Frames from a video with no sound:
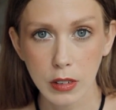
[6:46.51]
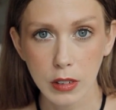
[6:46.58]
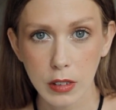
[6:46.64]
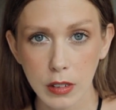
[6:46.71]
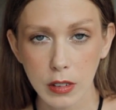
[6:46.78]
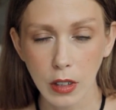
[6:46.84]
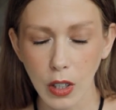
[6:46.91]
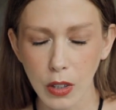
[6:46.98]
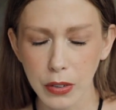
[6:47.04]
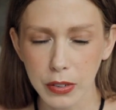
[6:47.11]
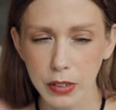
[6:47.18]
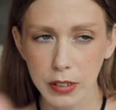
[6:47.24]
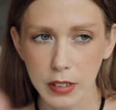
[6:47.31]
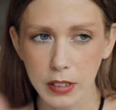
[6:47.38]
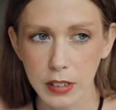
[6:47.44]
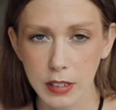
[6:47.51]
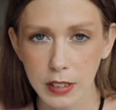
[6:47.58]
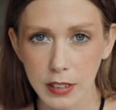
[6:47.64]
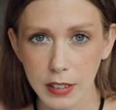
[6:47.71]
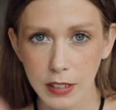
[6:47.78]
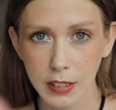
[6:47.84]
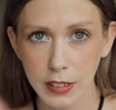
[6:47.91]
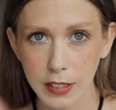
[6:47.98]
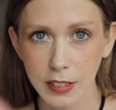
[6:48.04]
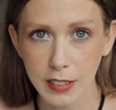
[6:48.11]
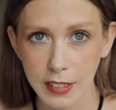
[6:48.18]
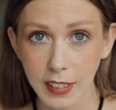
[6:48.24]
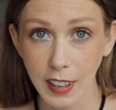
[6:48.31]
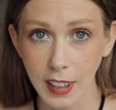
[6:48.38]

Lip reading: Berlin, and they're super snotty.